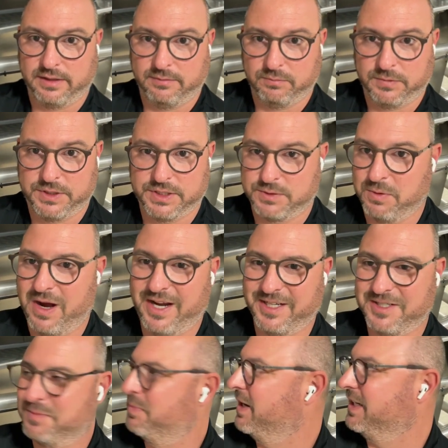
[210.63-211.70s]
which is why
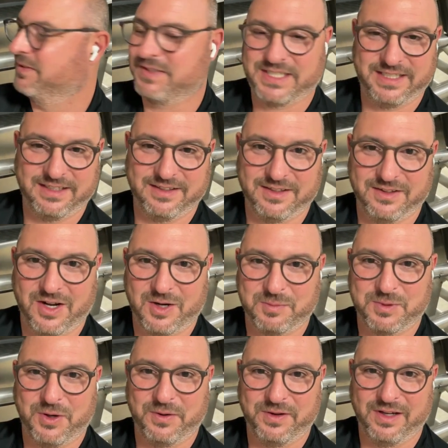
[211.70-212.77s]
you might have seen an
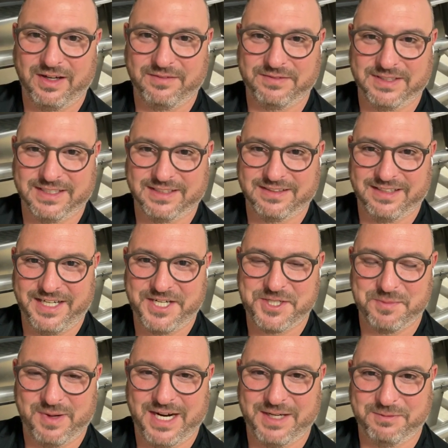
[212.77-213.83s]
alarm going off on the
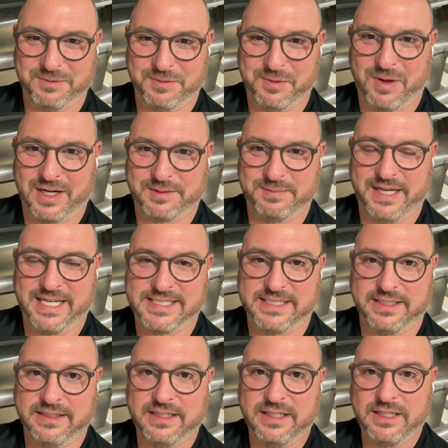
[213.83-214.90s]
HMI when we walked past
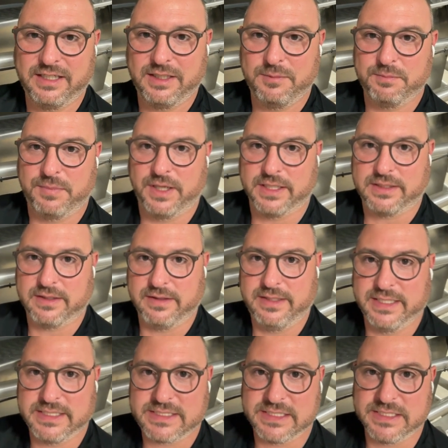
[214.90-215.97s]
it. But
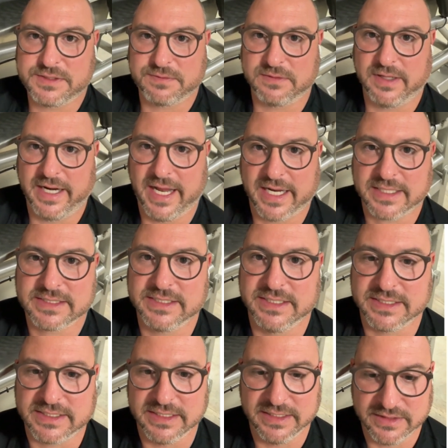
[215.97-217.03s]
this is for
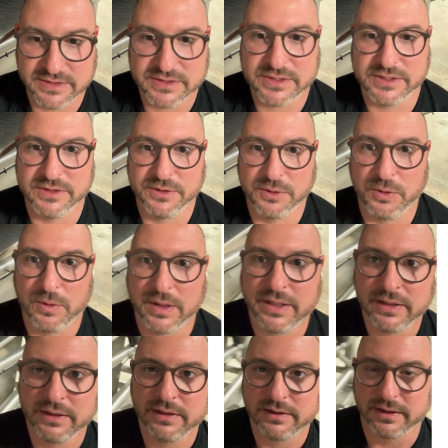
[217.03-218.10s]
access into
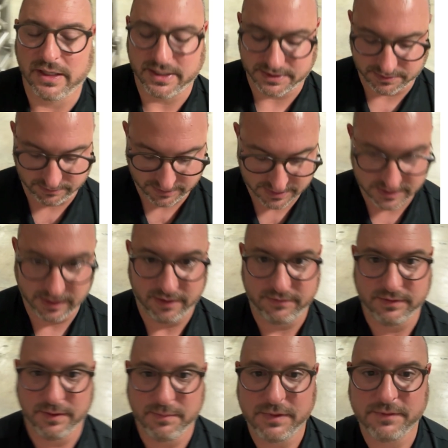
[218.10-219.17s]
the Husker itself.
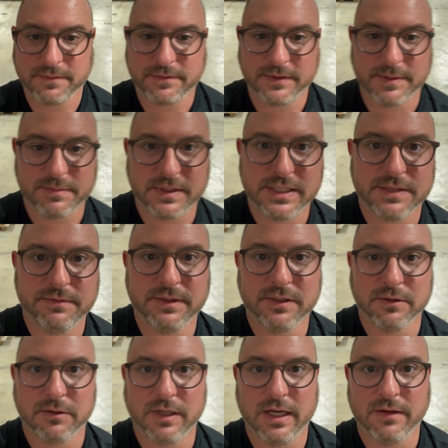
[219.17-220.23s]
And I'm going to flip this view
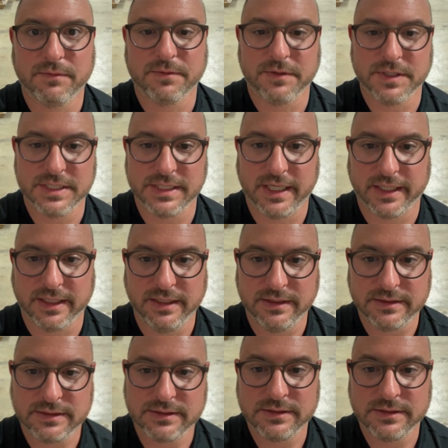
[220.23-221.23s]
around for a second.